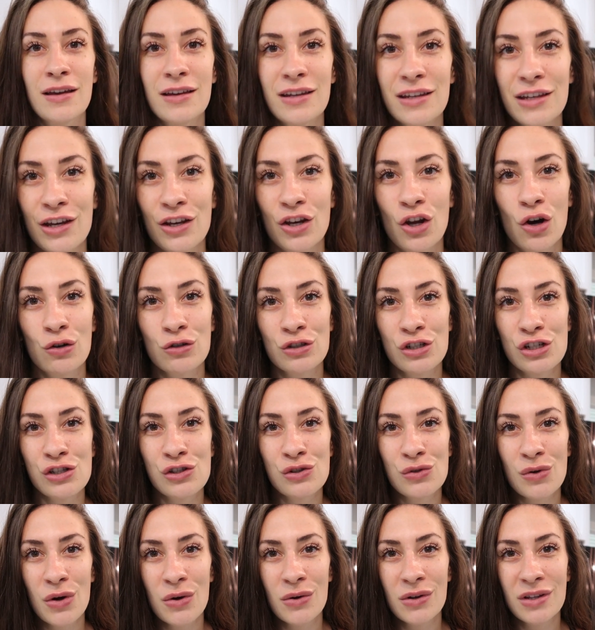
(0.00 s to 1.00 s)
You don't just
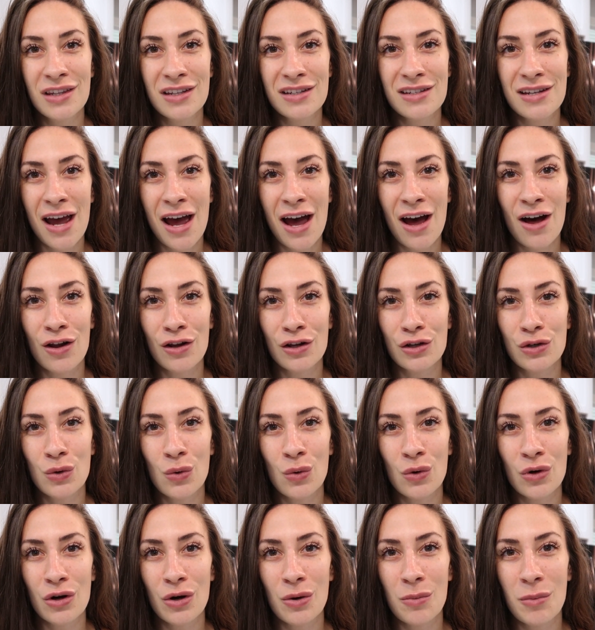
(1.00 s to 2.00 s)
throw in the towel and
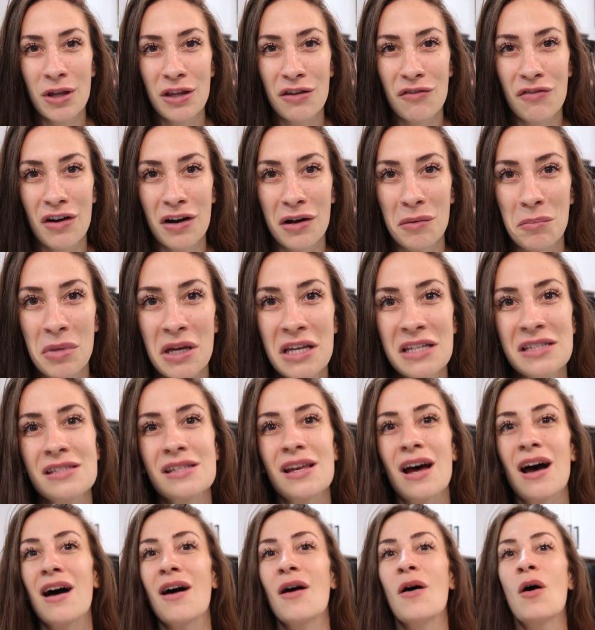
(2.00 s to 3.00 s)
order a motherfucking
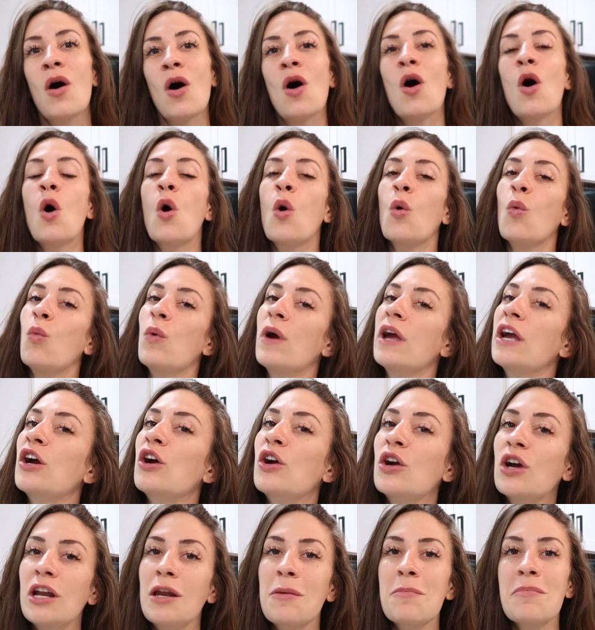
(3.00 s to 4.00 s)
pizza.
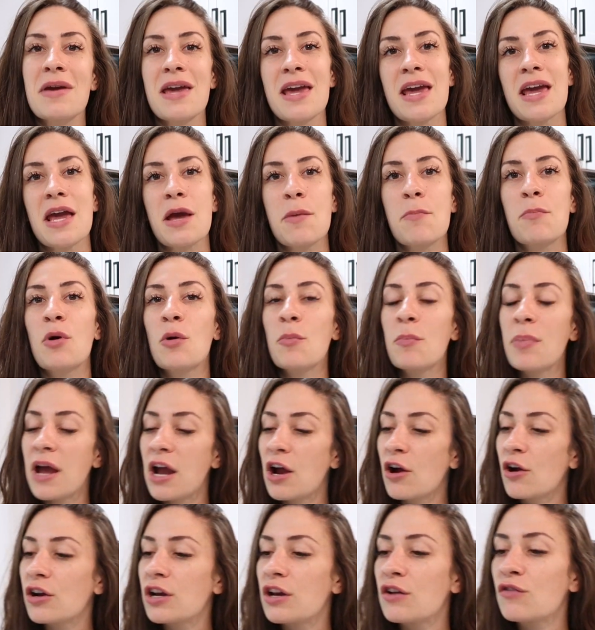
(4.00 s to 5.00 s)
We're gonna be prepared